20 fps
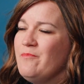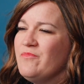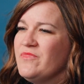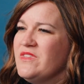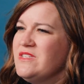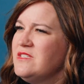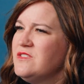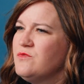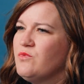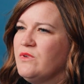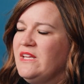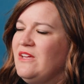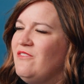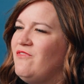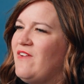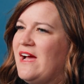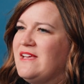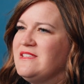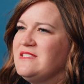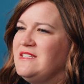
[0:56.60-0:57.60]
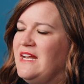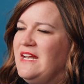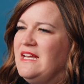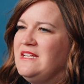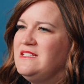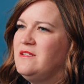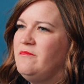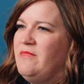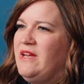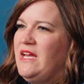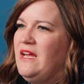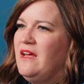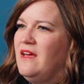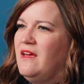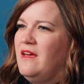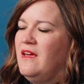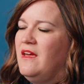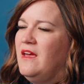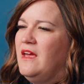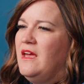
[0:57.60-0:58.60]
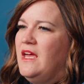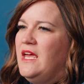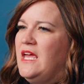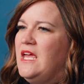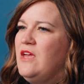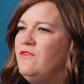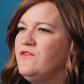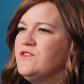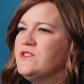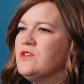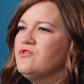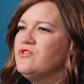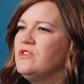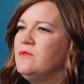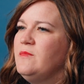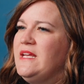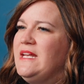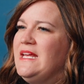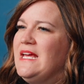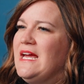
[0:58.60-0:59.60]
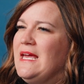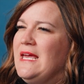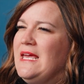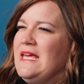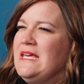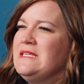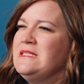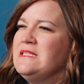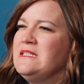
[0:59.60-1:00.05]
This is really fascinating to me. If social media is